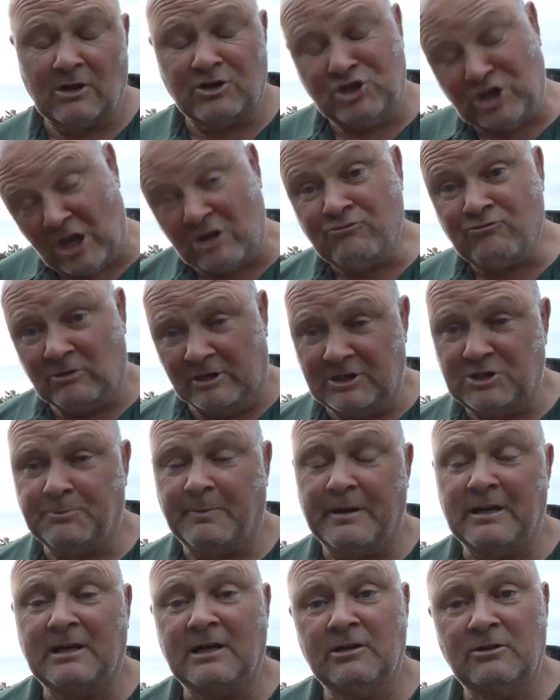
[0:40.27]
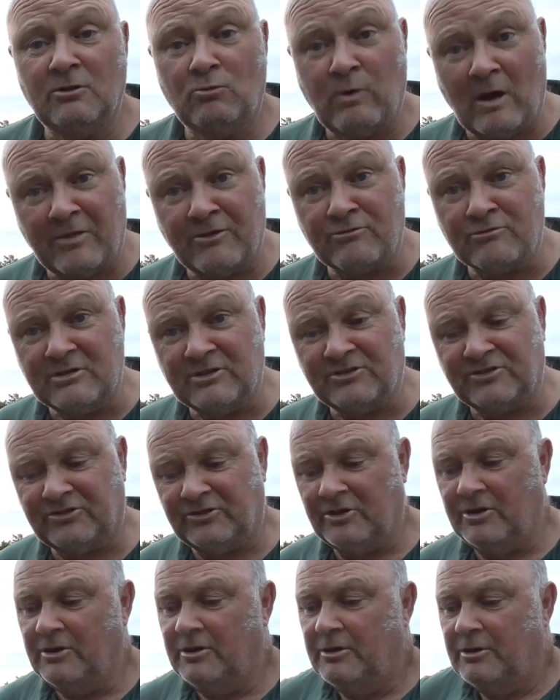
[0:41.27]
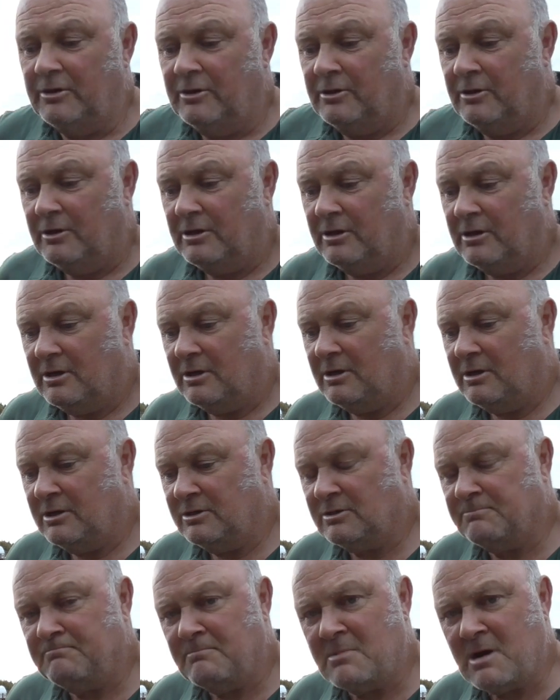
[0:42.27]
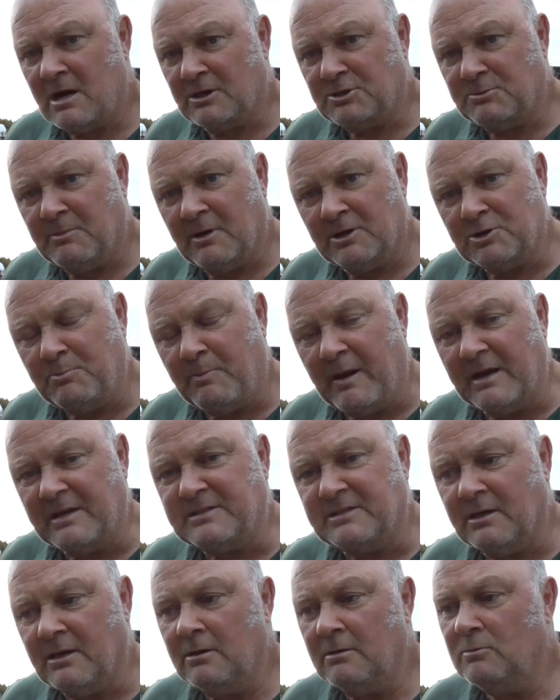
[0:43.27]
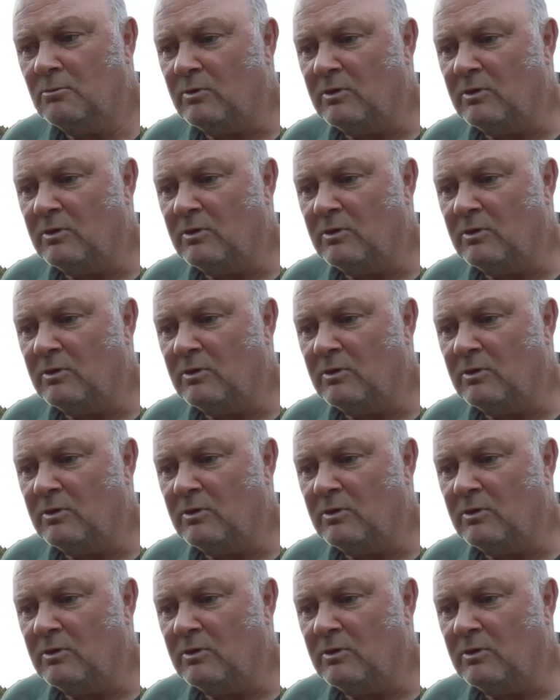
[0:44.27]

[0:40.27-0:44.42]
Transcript: generally speaking, the weather is much, much better.